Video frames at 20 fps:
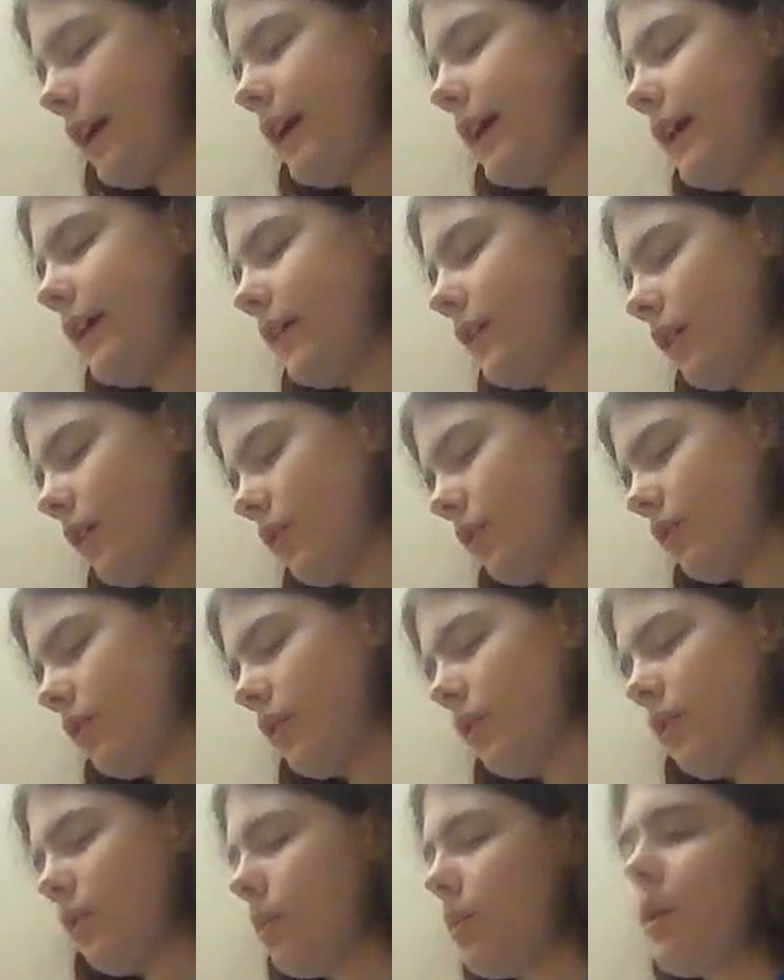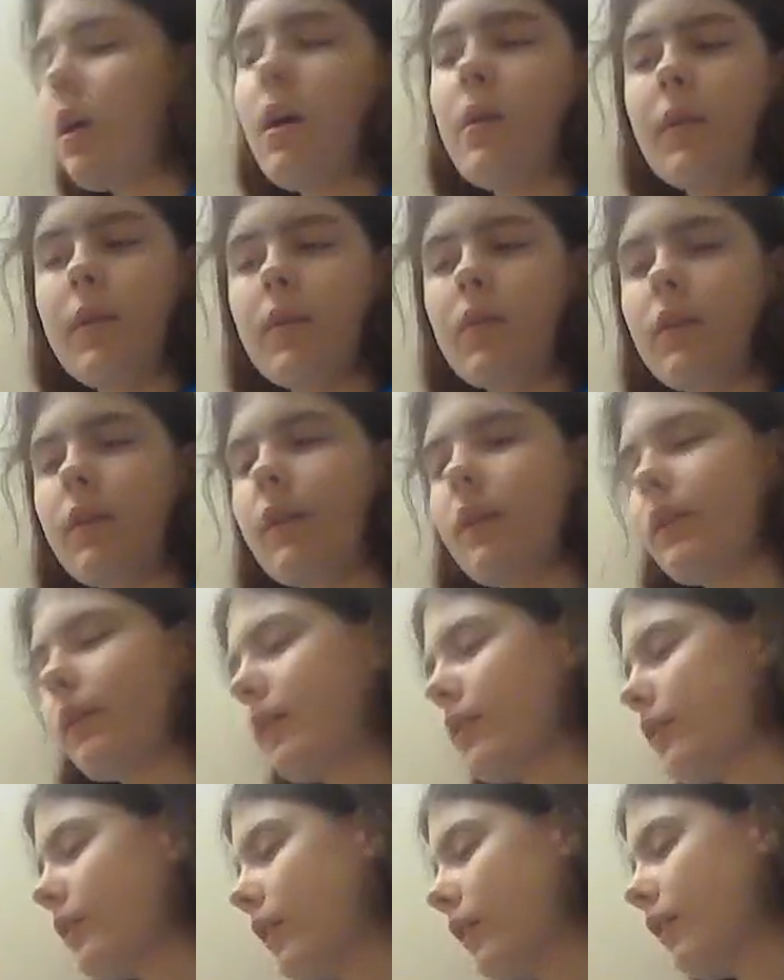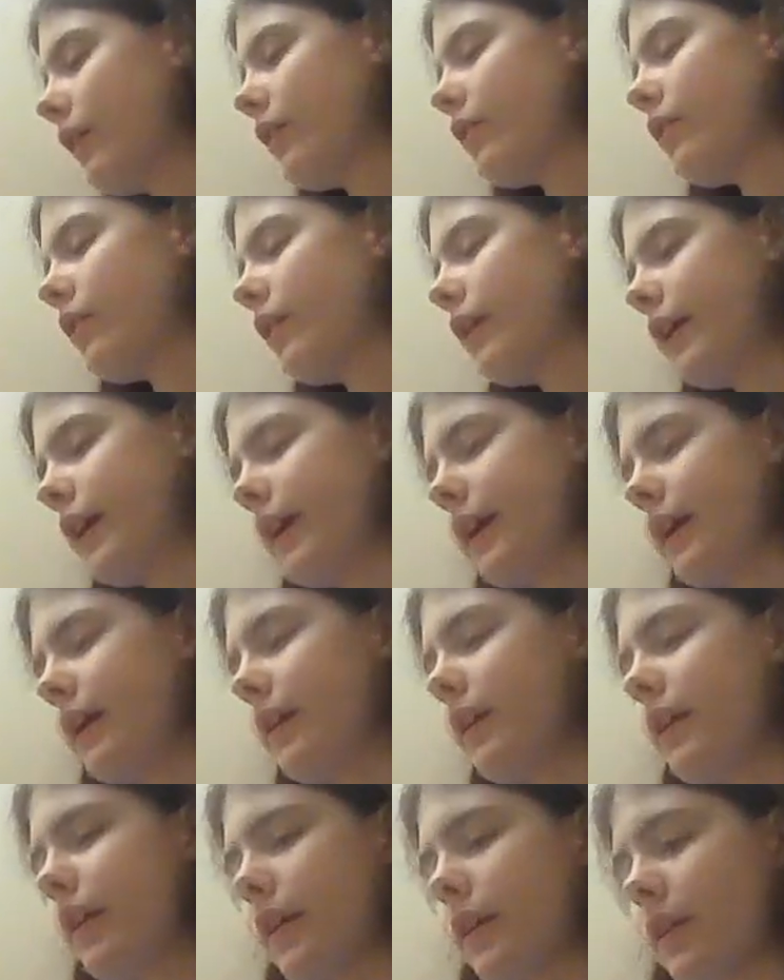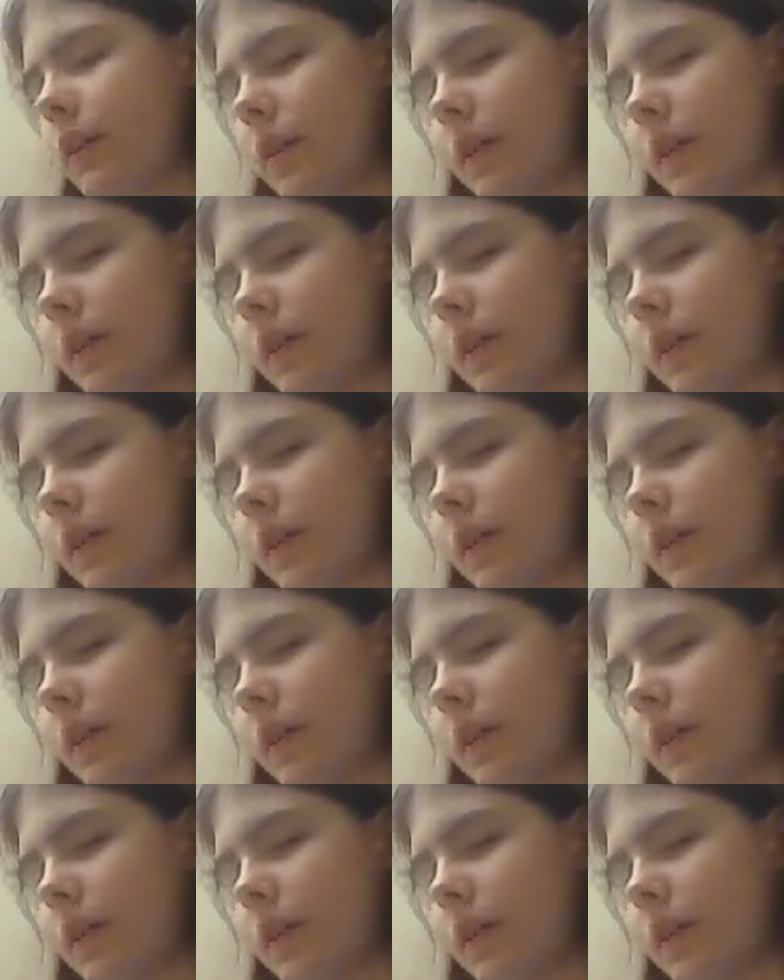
And also, obviously, the rest of your hand,